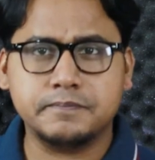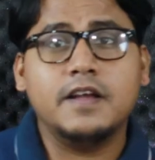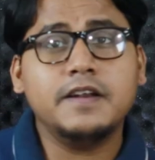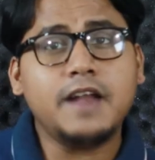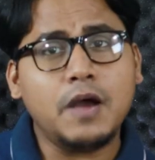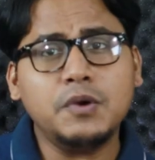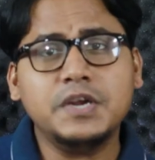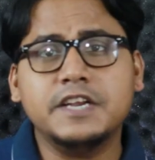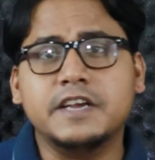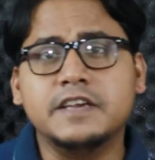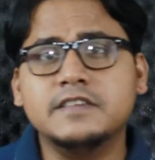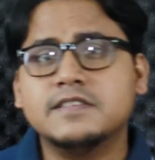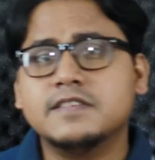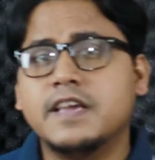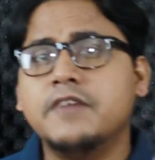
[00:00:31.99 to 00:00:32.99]

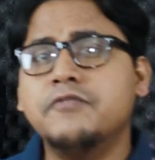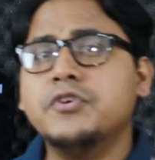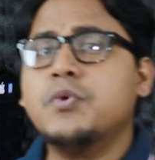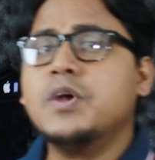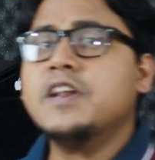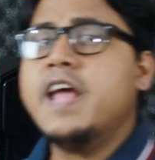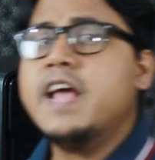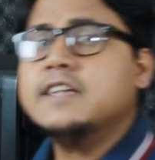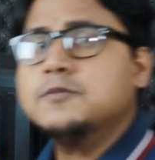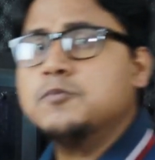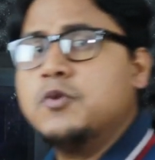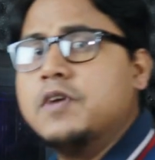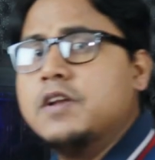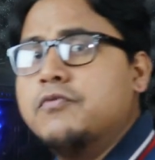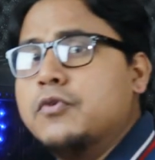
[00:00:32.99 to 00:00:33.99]
Nowadays, everyone has
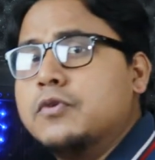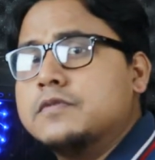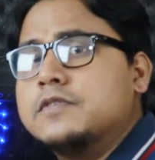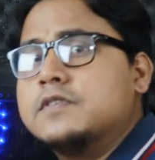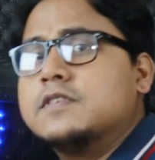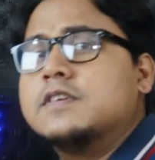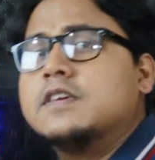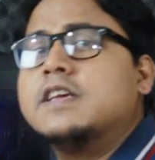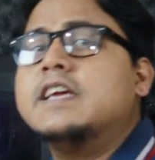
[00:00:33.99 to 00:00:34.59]
mobile phones.